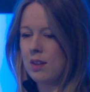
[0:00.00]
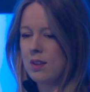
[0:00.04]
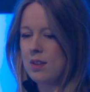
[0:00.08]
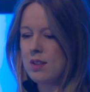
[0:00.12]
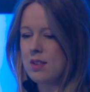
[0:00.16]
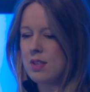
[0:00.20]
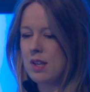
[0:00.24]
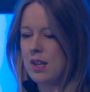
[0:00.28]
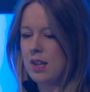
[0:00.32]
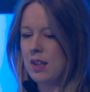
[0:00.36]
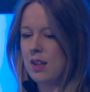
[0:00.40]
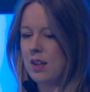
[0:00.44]

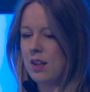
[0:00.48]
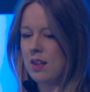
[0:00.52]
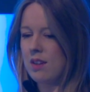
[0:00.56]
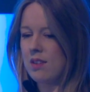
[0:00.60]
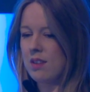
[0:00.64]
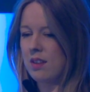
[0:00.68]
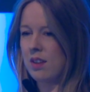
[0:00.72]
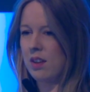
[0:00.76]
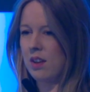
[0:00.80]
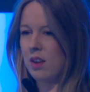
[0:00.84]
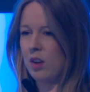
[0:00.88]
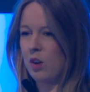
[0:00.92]
see things
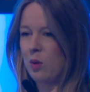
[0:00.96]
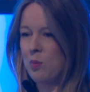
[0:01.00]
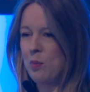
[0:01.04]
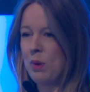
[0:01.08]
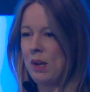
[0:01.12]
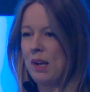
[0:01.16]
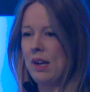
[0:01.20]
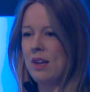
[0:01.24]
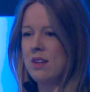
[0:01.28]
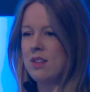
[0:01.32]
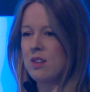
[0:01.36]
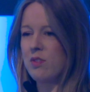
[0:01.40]
in a
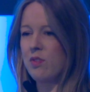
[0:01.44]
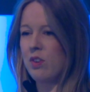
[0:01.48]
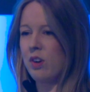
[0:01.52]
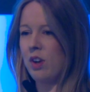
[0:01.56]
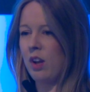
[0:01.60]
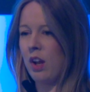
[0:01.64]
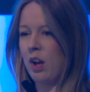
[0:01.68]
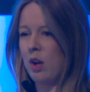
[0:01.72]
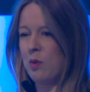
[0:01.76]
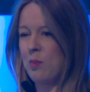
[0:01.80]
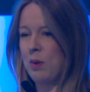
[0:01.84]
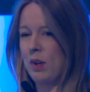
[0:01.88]
completely different
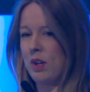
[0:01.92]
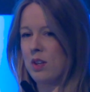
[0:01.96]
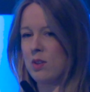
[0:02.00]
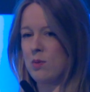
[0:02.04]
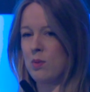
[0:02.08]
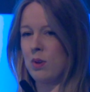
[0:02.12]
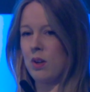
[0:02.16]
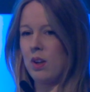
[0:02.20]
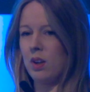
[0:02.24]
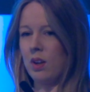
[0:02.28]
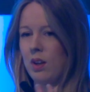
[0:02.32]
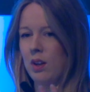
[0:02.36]
light, because
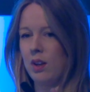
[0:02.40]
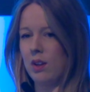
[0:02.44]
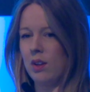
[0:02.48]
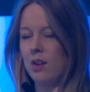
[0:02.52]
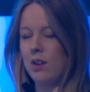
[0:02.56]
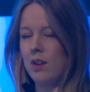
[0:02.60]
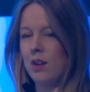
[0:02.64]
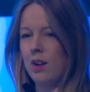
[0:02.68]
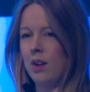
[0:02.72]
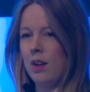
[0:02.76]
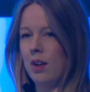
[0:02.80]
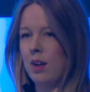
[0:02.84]
we can
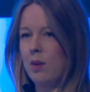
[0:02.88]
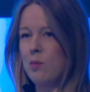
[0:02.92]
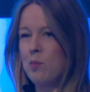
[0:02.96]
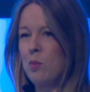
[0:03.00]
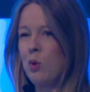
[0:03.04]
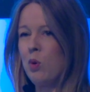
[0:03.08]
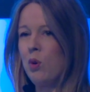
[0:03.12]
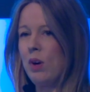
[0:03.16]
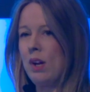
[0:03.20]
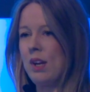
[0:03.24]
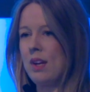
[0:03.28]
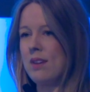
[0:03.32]

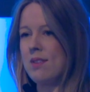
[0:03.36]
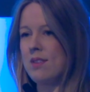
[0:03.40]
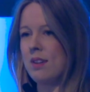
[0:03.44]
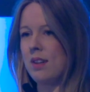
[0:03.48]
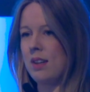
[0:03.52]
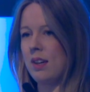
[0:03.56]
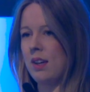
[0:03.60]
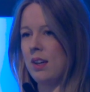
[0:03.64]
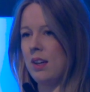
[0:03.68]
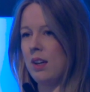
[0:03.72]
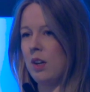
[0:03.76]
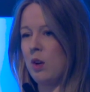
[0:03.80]
more
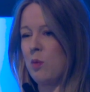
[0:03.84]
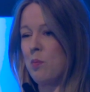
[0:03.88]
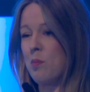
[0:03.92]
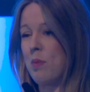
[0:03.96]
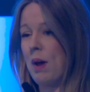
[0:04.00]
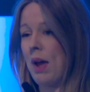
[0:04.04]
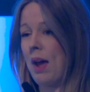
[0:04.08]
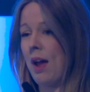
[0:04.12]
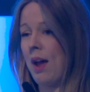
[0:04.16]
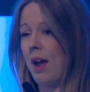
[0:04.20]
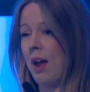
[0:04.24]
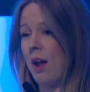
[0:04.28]
easily
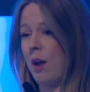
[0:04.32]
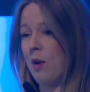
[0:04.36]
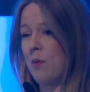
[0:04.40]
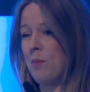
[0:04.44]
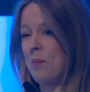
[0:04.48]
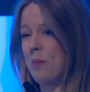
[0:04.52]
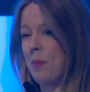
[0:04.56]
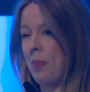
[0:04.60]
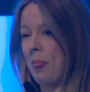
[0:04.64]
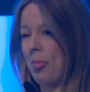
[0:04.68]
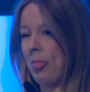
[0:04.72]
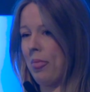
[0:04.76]
compare
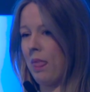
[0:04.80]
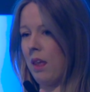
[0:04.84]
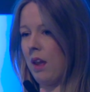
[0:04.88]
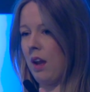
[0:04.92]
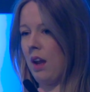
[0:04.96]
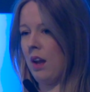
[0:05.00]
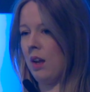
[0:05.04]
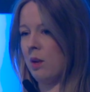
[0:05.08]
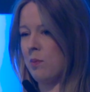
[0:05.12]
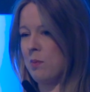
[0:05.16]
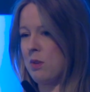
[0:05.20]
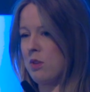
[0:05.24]

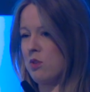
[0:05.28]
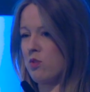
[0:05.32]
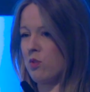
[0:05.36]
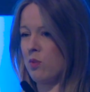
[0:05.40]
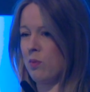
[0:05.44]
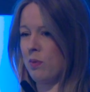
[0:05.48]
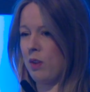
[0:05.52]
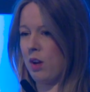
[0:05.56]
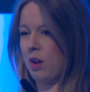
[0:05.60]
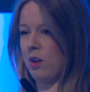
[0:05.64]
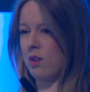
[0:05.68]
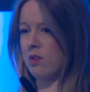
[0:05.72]
elements
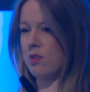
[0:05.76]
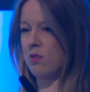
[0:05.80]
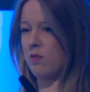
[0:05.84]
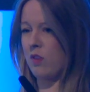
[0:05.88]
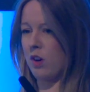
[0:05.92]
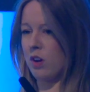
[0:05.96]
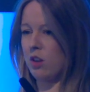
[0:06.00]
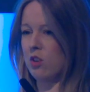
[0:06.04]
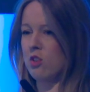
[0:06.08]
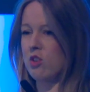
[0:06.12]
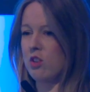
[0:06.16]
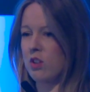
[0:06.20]
from those
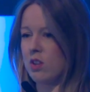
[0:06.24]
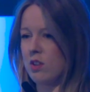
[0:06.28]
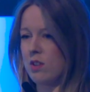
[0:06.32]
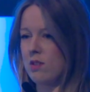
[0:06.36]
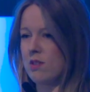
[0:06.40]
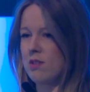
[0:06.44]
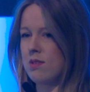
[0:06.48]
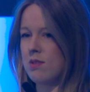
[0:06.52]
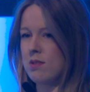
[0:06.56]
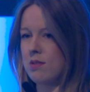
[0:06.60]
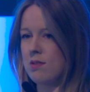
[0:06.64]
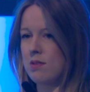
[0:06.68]

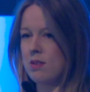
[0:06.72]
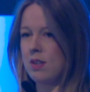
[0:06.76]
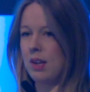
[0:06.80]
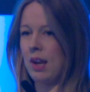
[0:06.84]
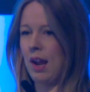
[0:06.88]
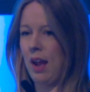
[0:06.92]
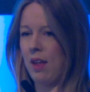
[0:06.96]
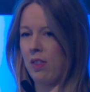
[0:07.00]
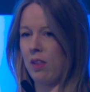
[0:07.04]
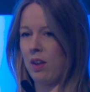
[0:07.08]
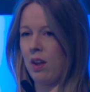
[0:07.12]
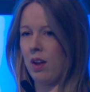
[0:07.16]
functions
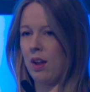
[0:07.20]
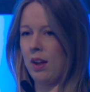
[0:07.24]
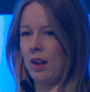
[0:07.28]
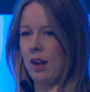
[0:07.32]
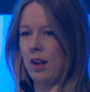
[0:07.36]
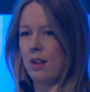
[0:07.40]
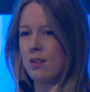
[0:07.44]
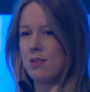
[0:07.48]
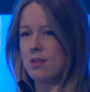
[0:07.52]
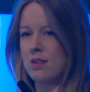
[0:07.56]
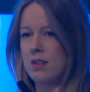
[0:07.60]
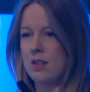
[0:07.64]
together
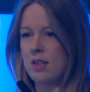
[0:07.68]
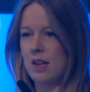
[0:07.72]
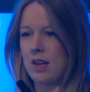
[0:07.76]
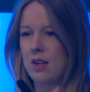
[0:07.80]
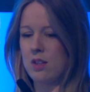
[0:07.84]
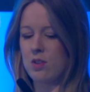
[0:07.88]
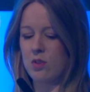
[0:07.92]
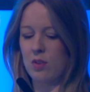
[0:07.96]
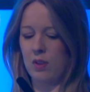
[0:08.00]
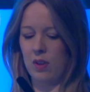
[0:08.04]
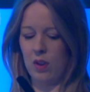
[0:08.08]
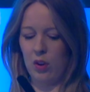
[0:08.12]
against the
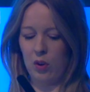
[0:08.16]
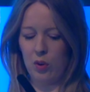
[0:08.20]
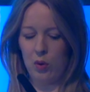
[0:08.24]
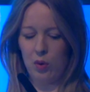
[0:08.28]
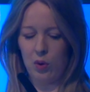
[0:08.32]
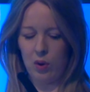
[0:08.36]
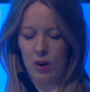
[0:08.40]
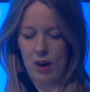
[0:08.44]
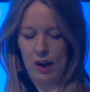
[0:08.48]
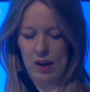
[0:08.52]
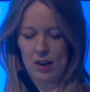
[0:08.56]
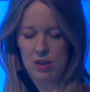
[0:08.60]
data in the
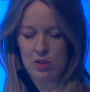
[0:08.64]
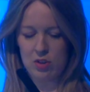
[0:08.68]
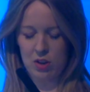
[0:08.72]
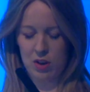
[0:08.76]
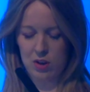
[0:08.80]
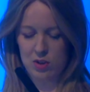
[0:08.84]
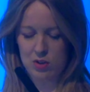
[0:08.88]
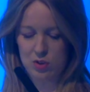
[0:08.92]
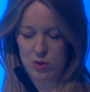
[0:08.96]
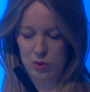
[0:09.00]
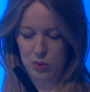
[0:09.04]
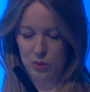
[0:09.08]
core
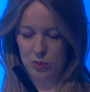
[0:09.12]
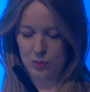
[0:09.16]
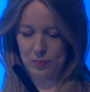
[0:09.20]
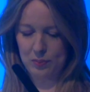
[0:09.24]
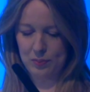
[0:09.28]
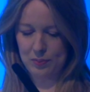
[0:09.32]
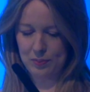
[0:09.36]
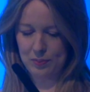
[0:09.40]
HR tool.